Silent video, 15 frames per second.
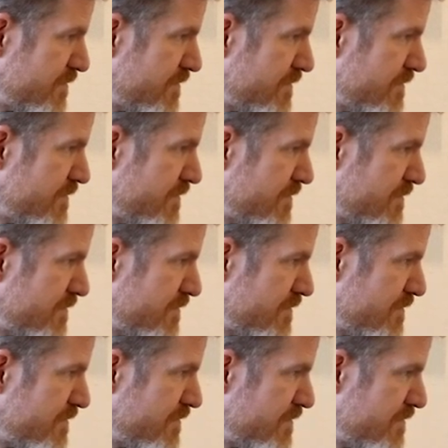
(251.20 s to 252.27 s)

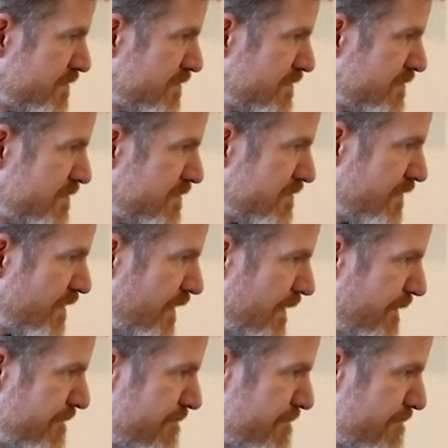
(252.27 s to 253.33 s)

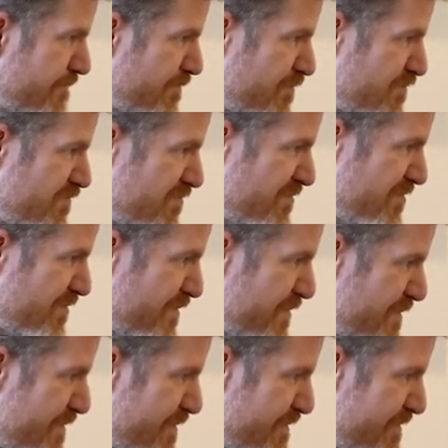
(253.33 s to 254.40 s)

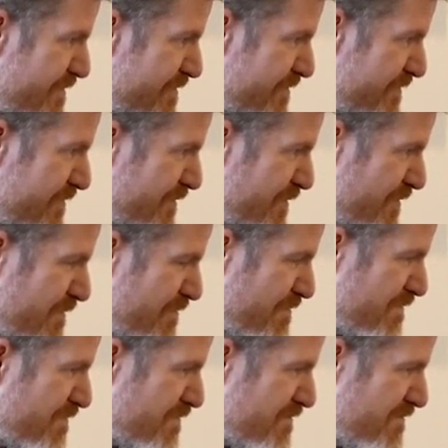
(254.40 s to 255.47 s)

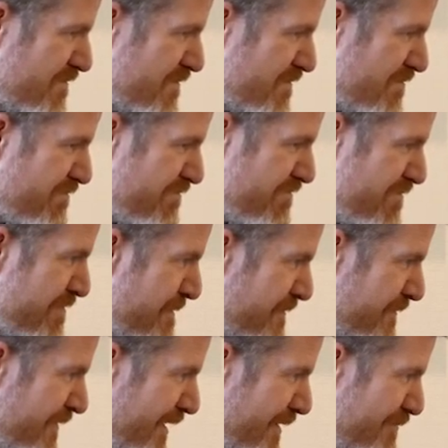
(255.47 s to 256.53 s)

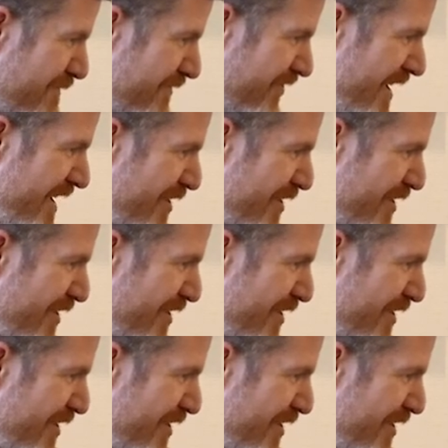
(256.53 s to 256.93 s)
The person shown says nothing.